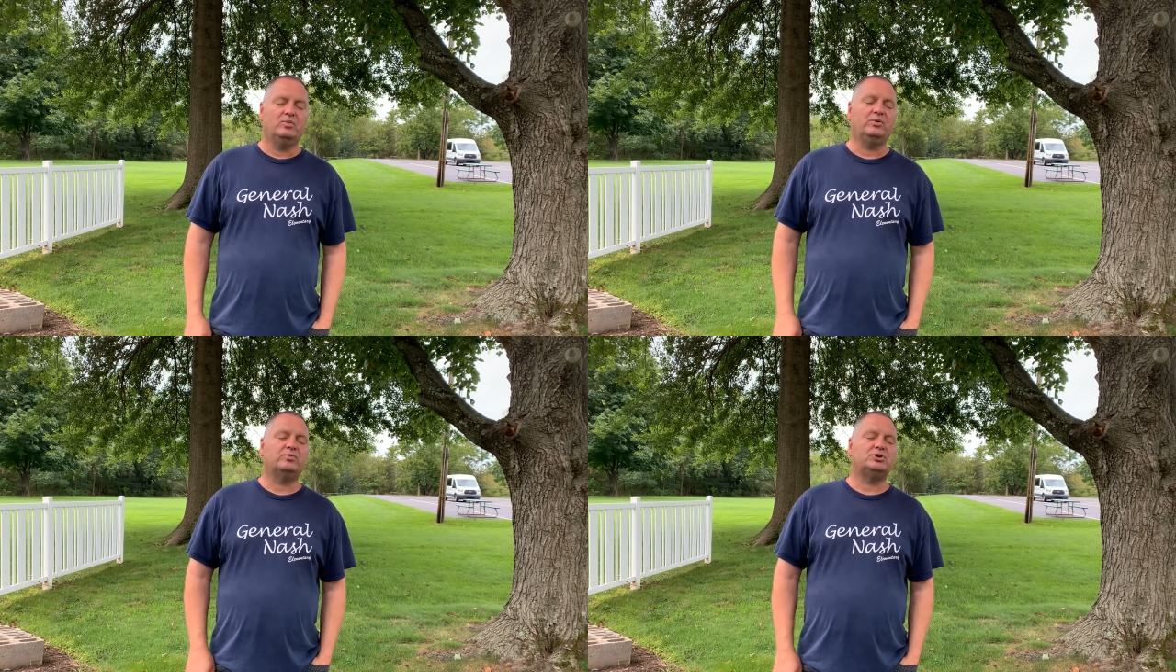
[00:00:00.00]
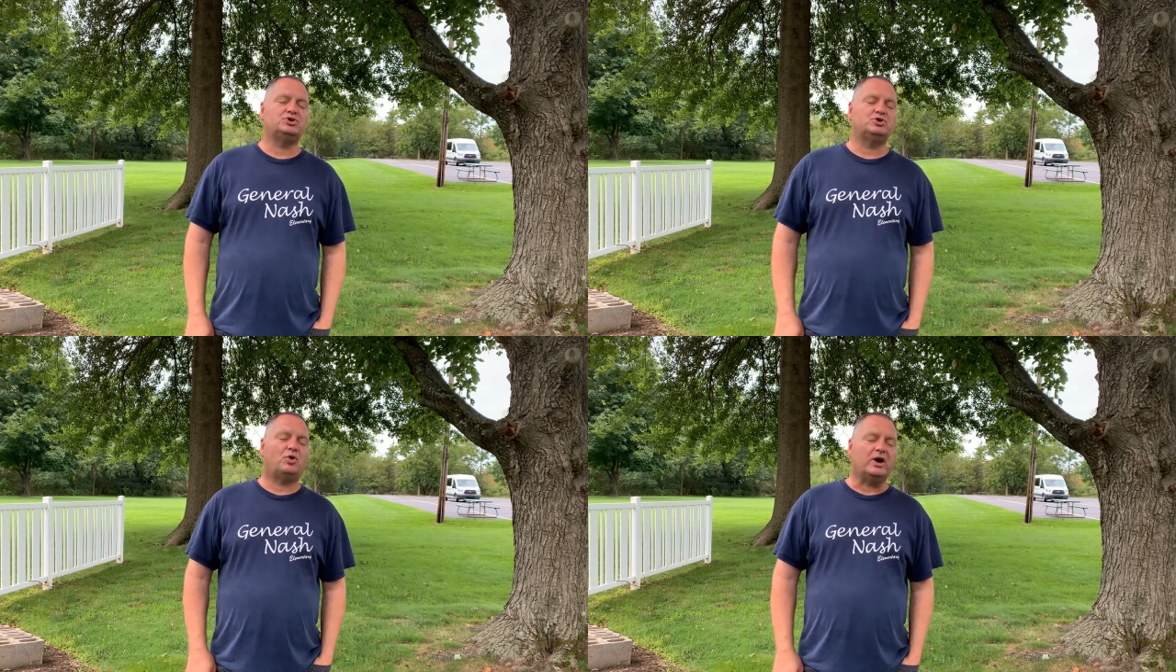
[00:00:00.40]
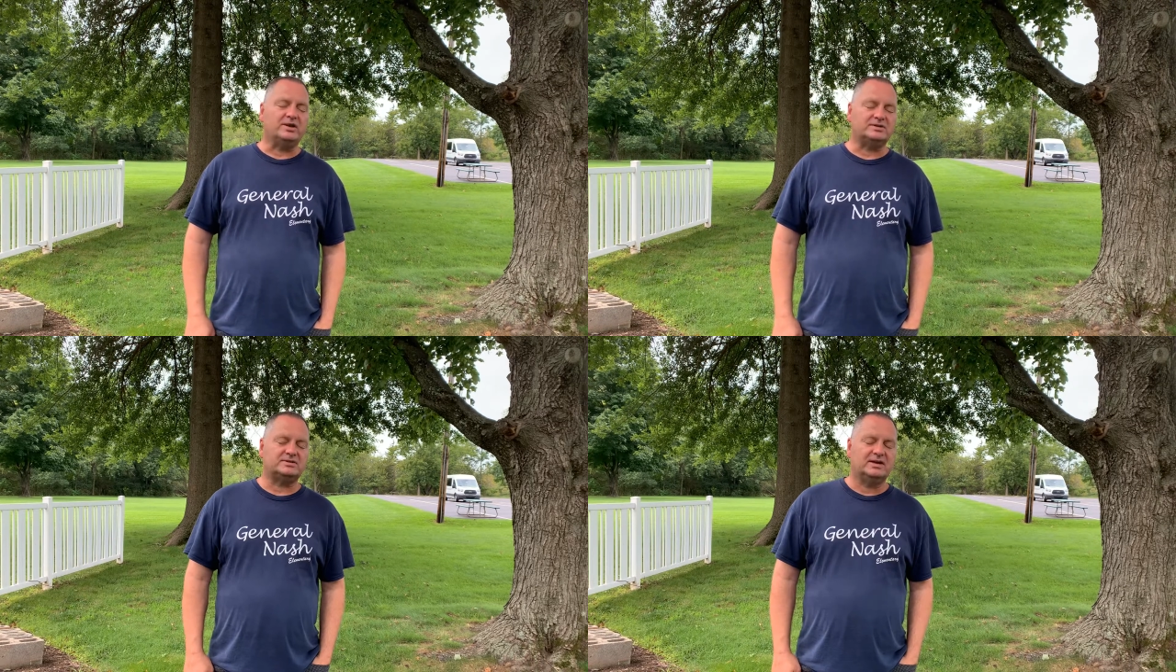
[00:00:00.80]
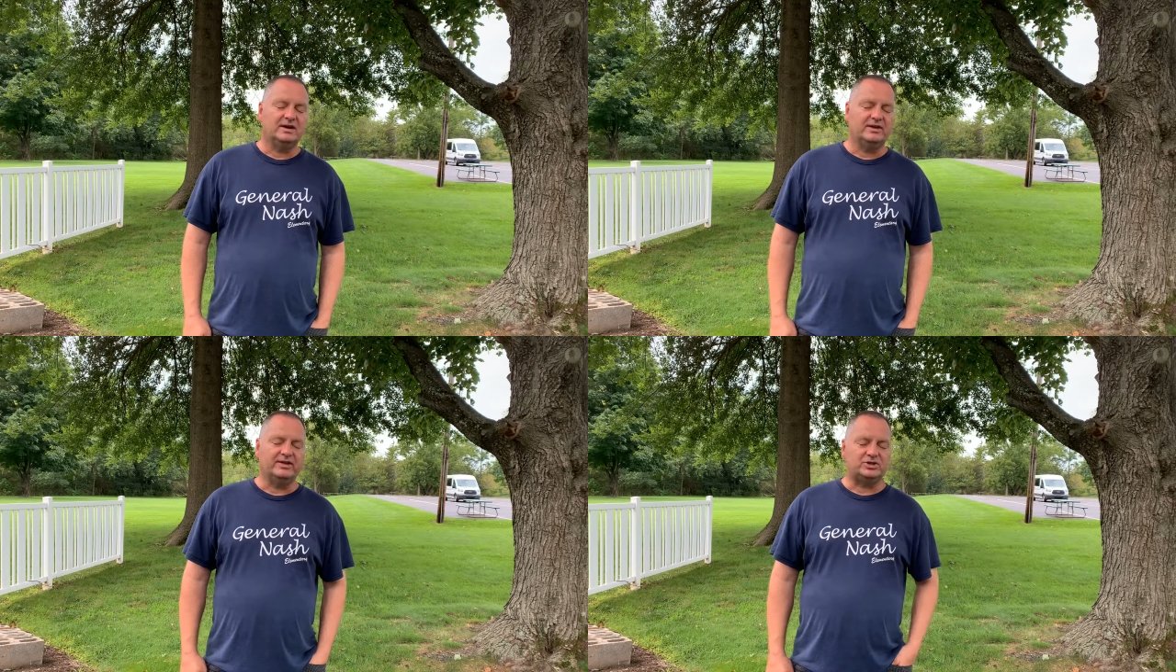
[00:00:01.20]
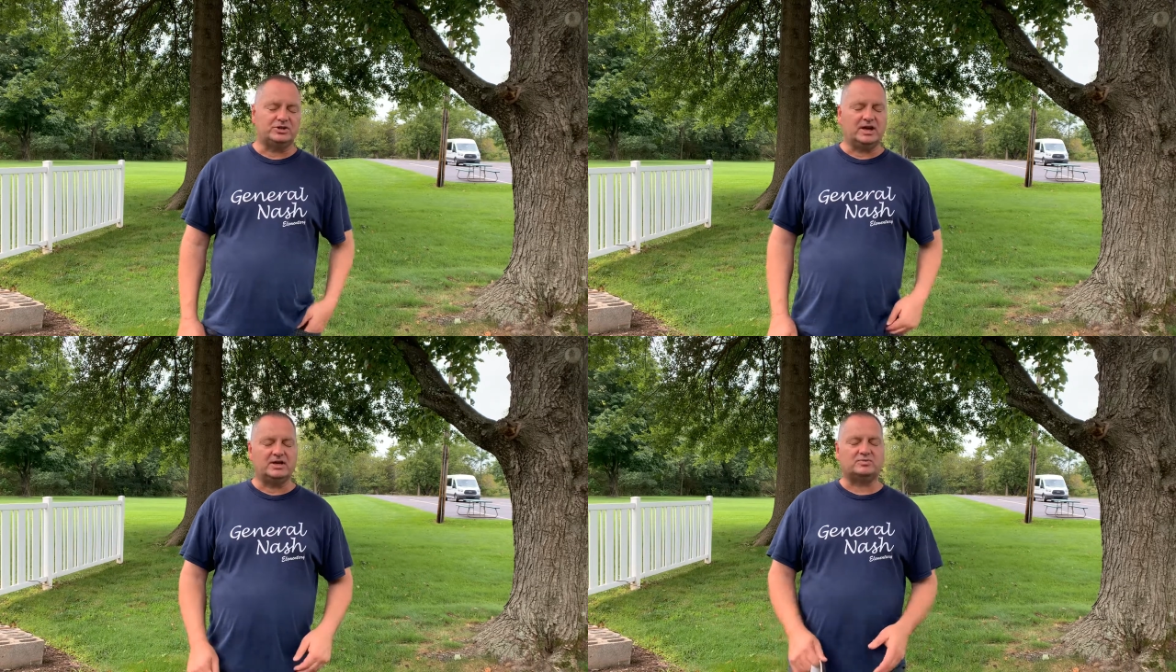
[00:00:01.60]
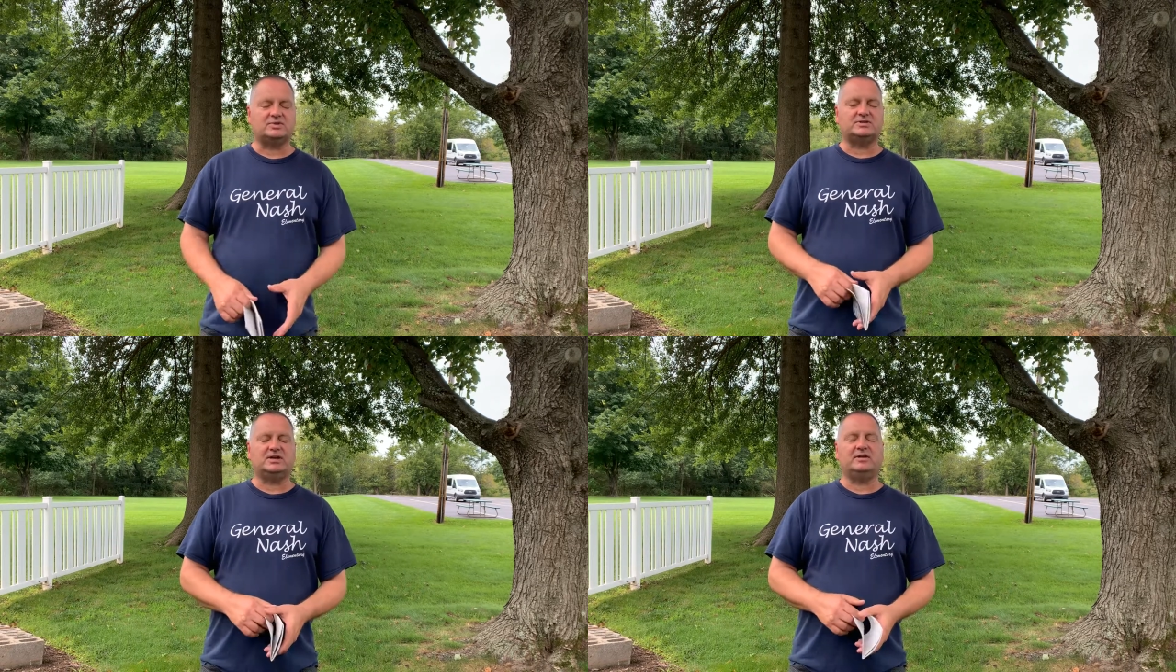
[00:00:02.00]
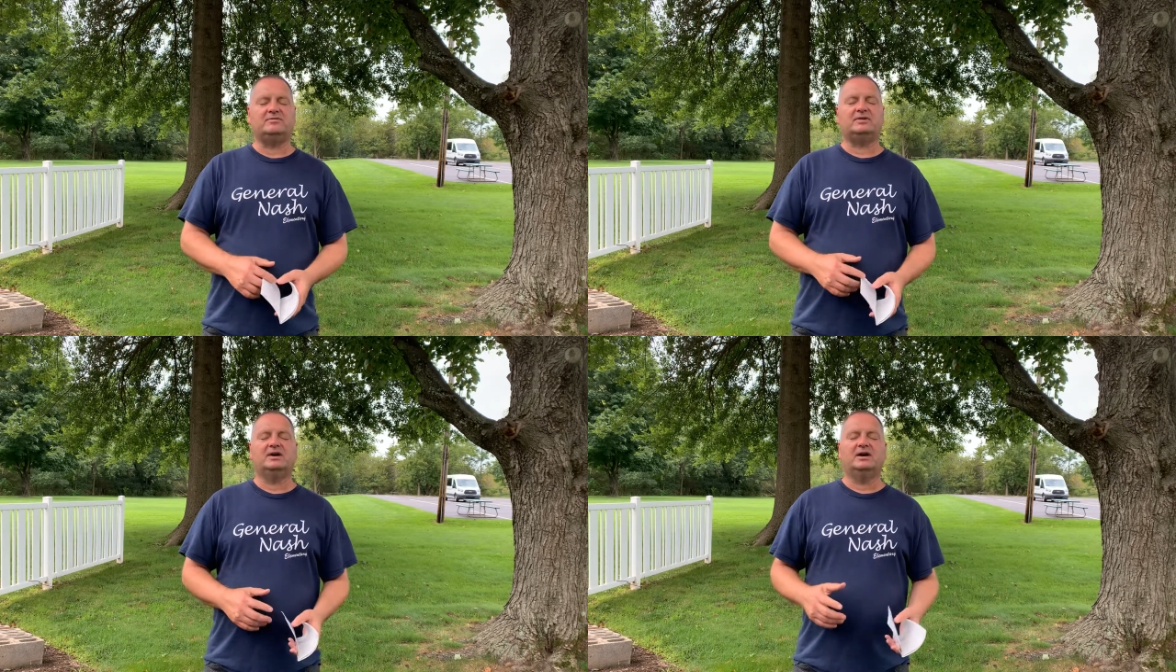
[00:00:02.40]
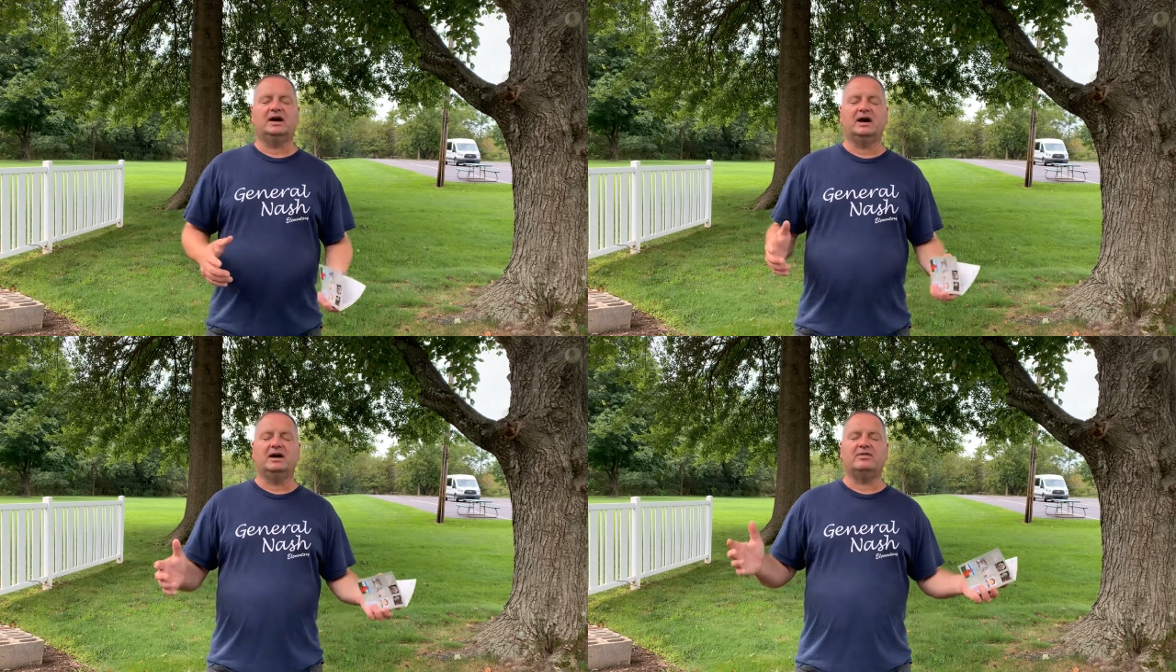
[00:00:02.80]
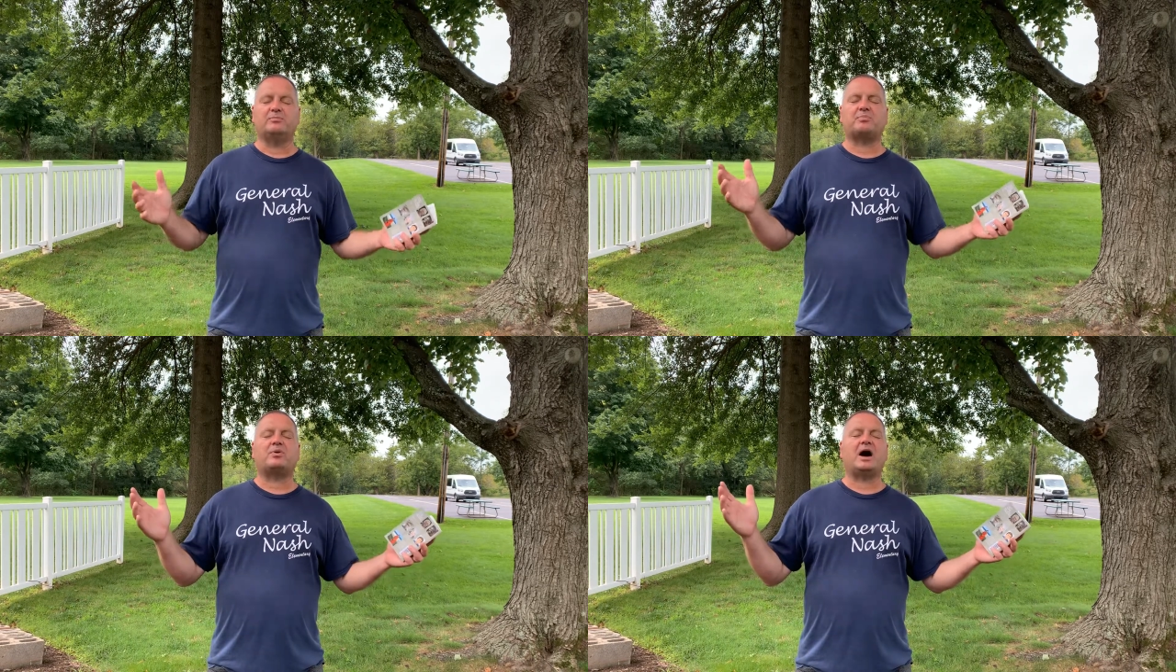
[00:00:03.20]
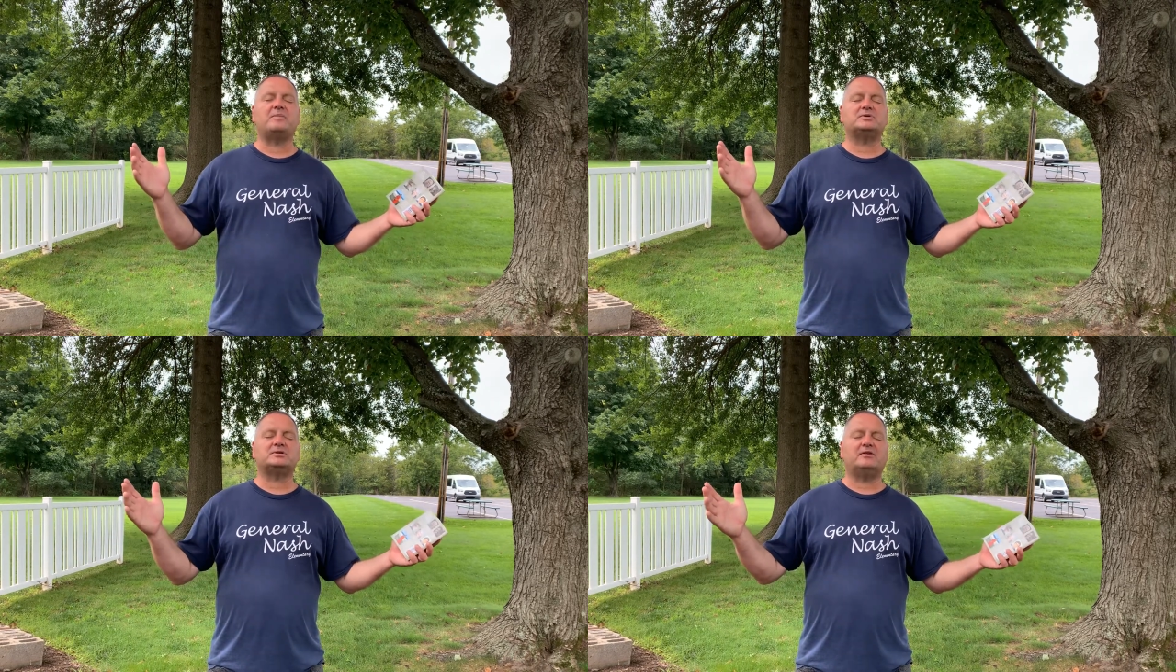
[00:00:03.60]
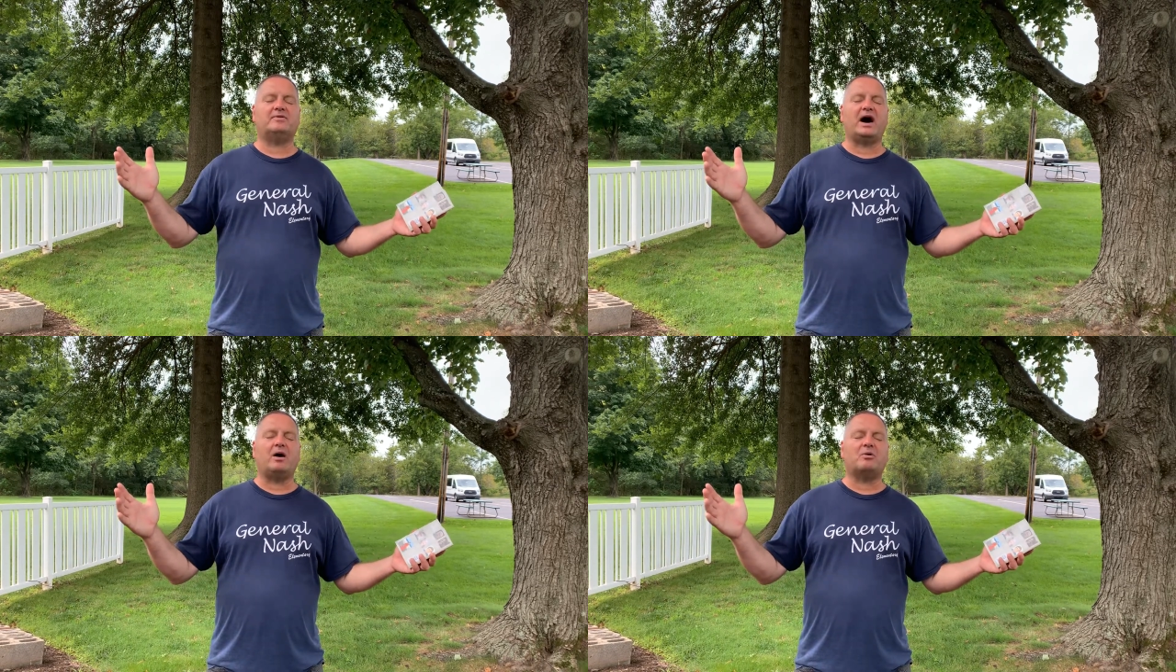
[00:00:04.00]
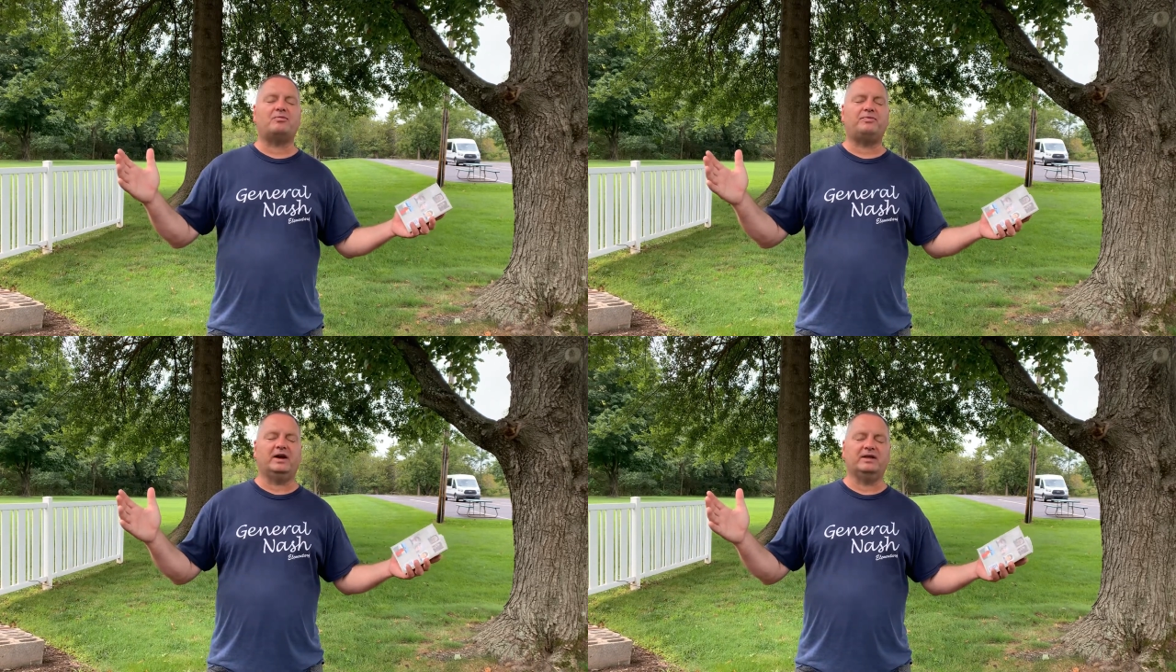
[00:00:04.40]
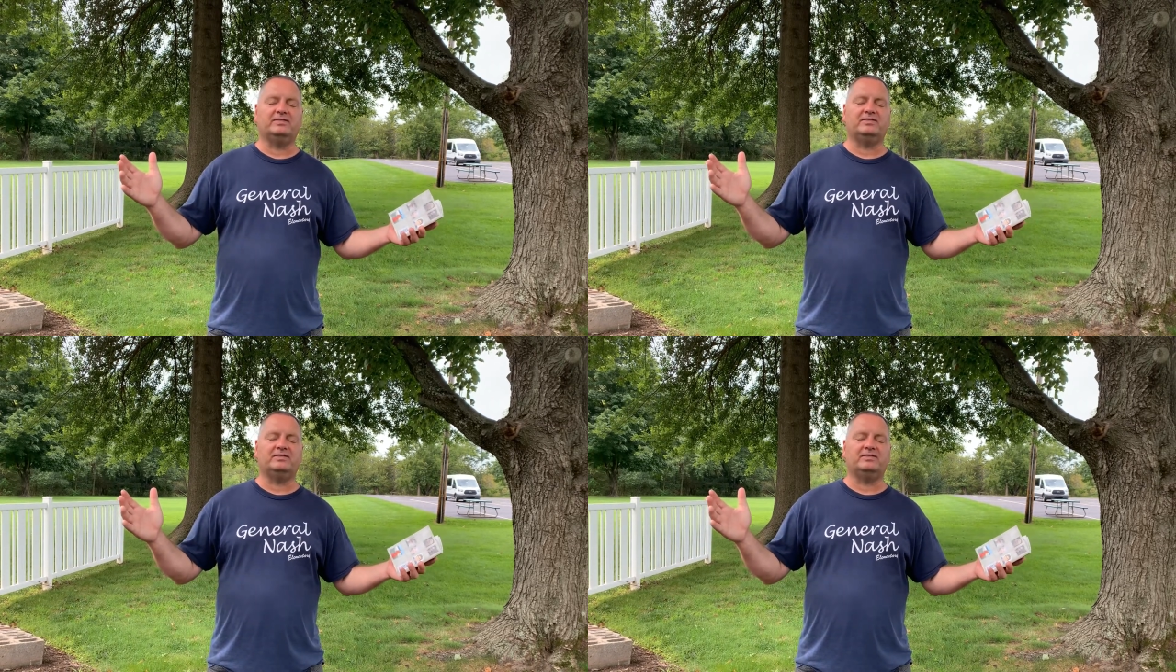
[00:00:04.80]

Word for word: We rejoice that she has received uh, the promise of our faith,